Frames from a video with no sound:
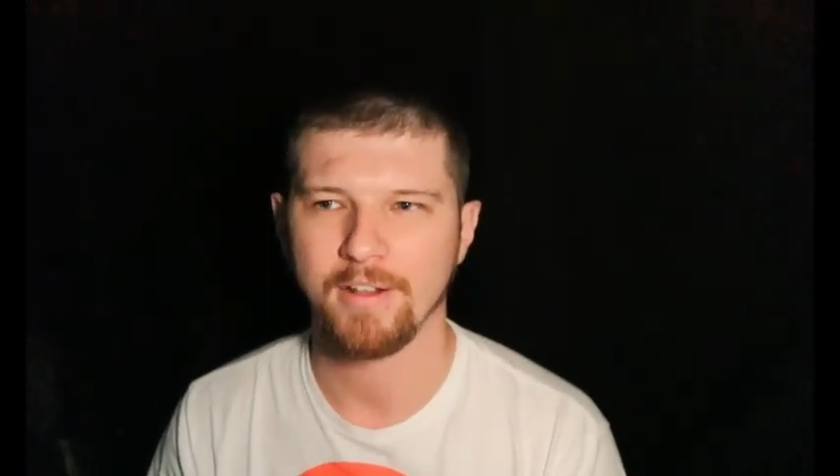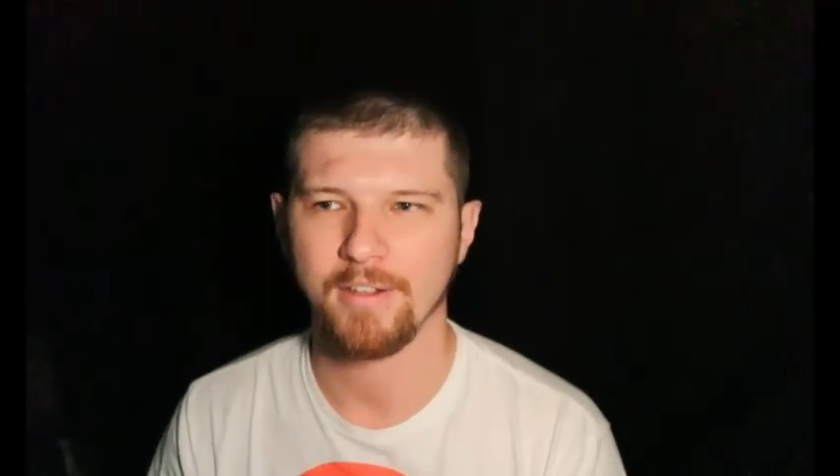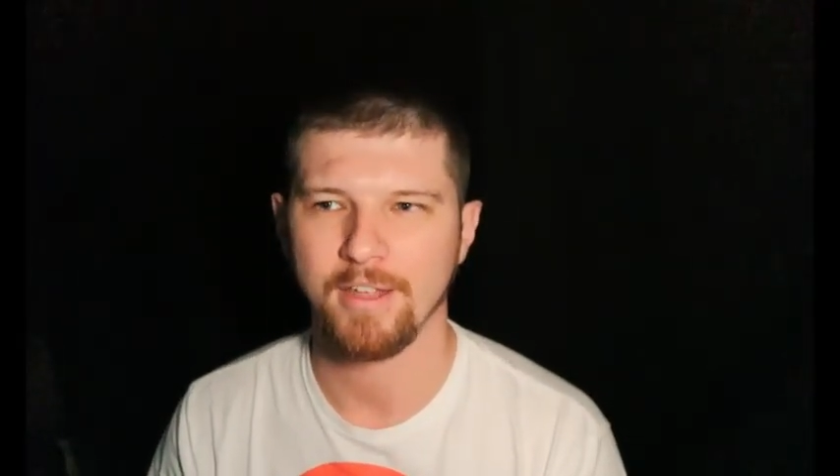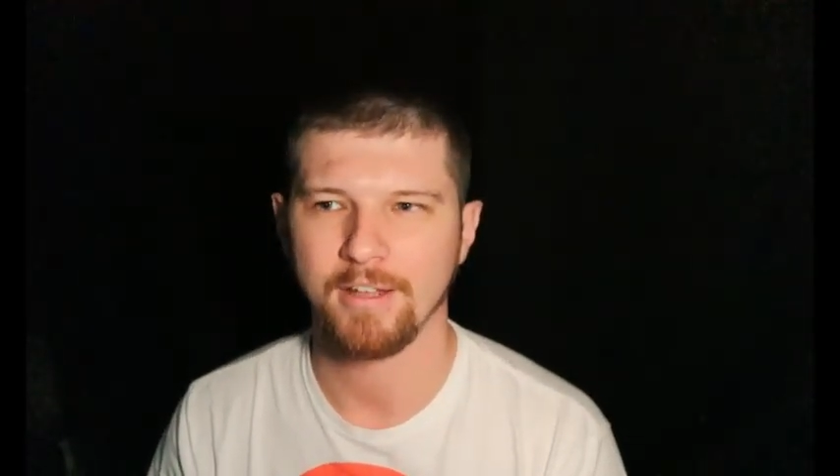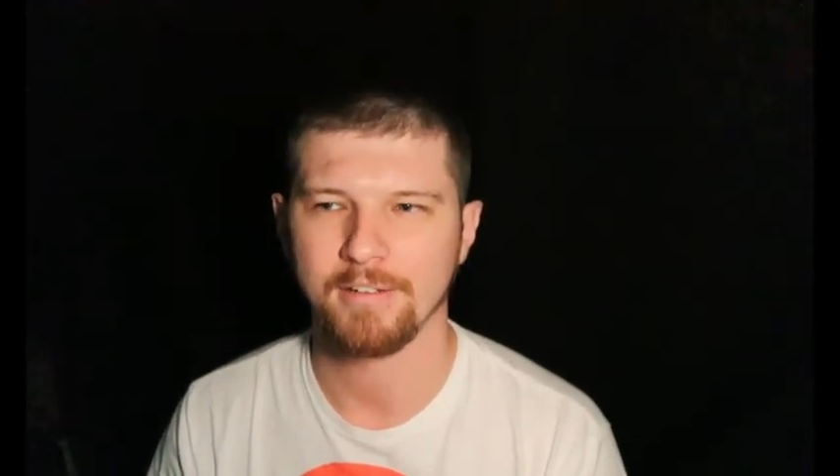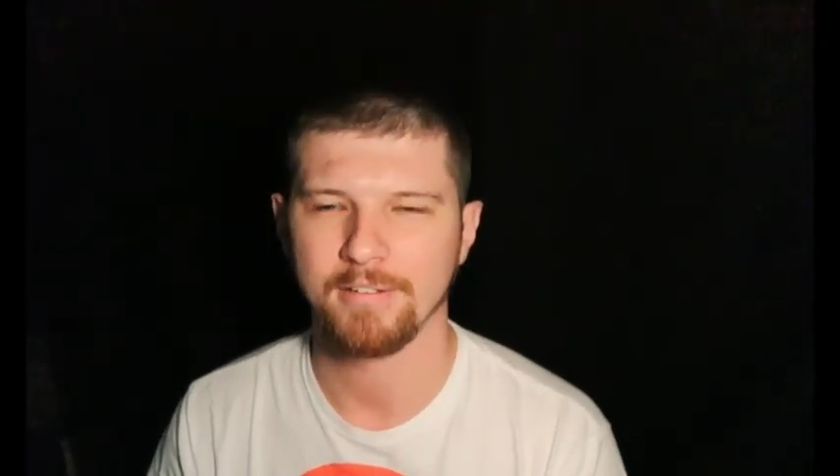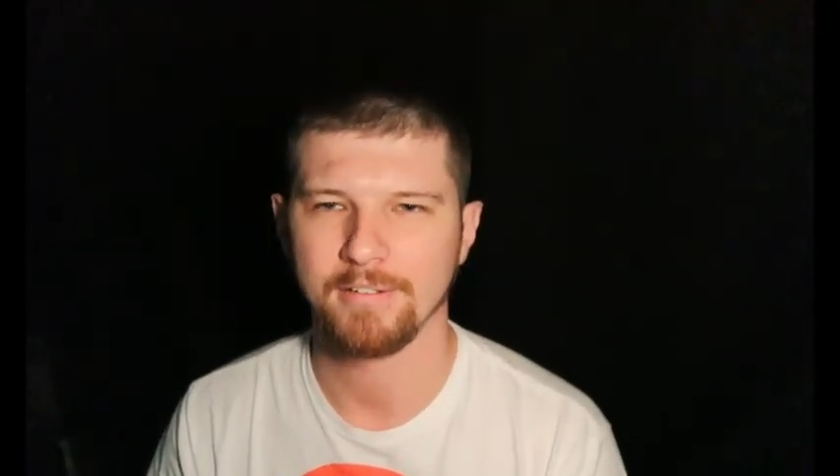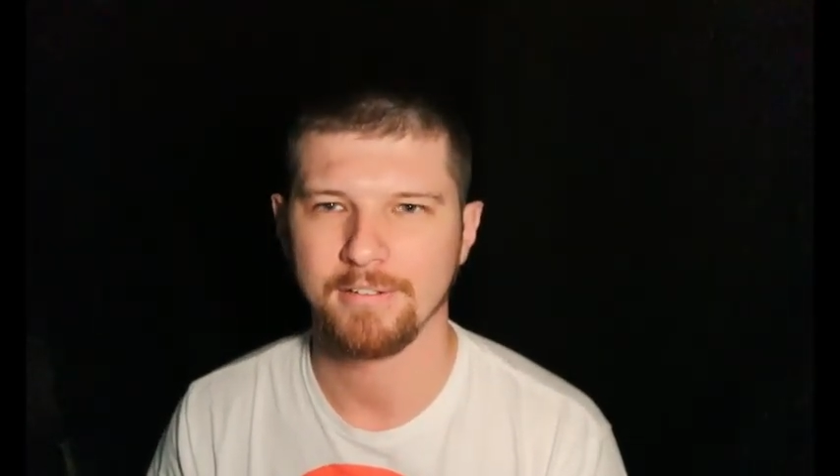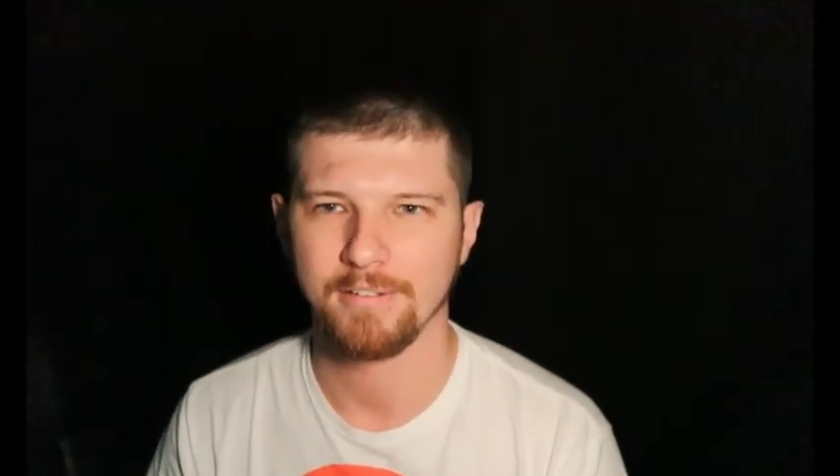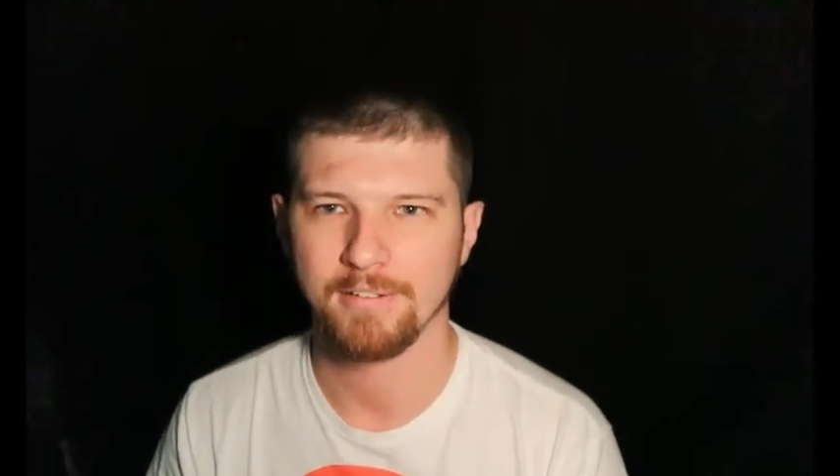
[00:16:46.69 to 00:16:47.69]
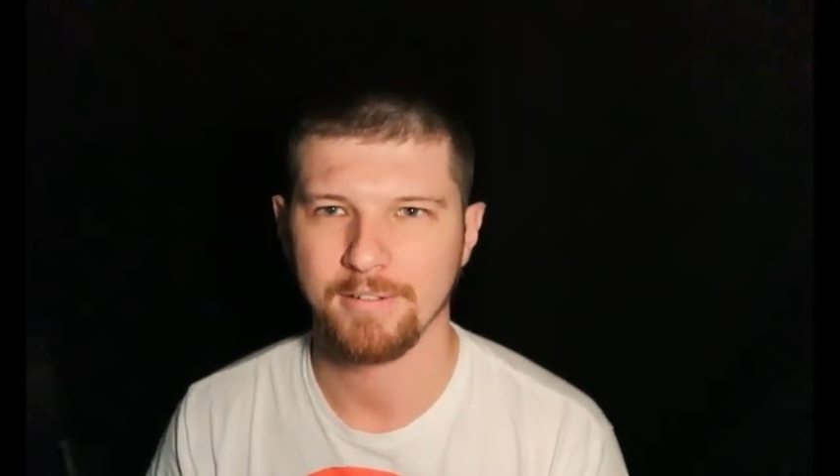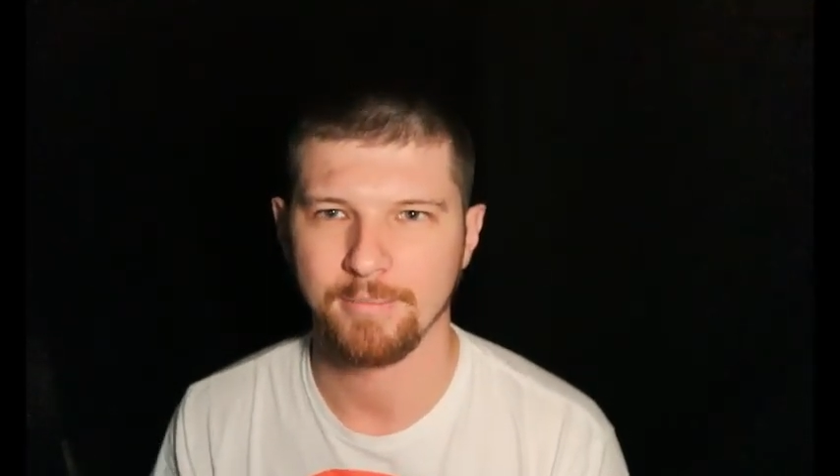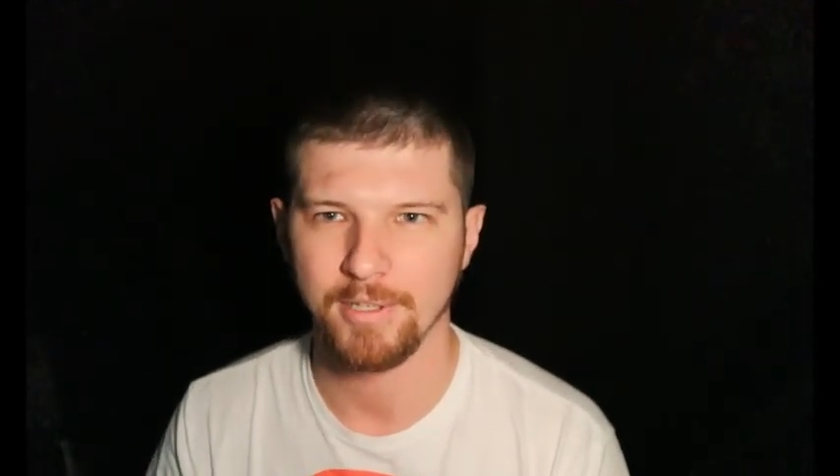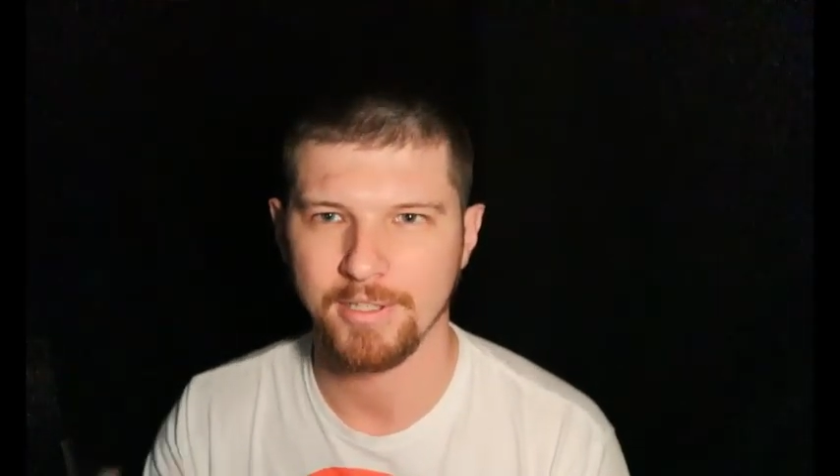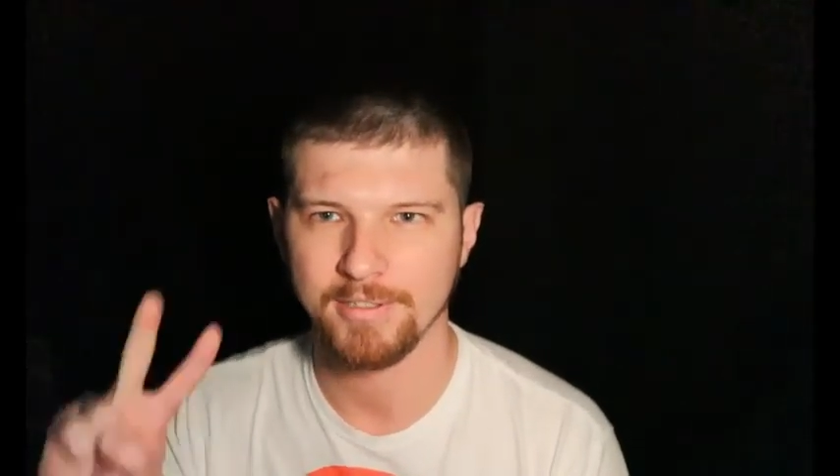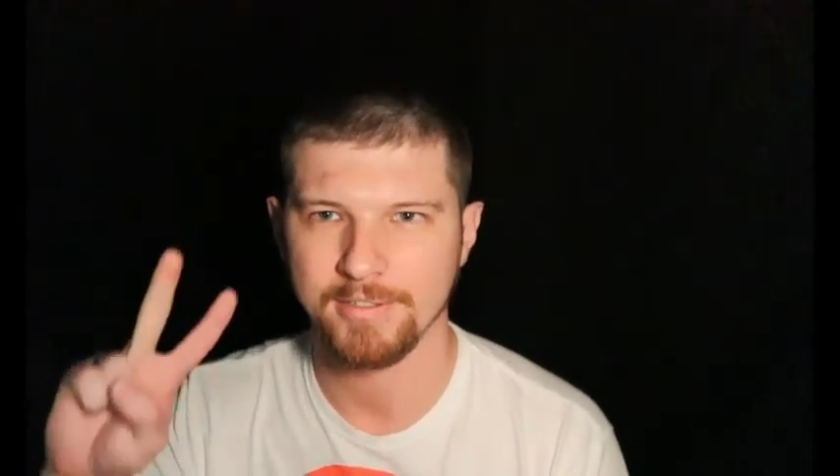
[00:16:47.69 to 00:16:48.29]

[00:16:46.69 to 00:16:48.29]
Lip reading: that. Peace.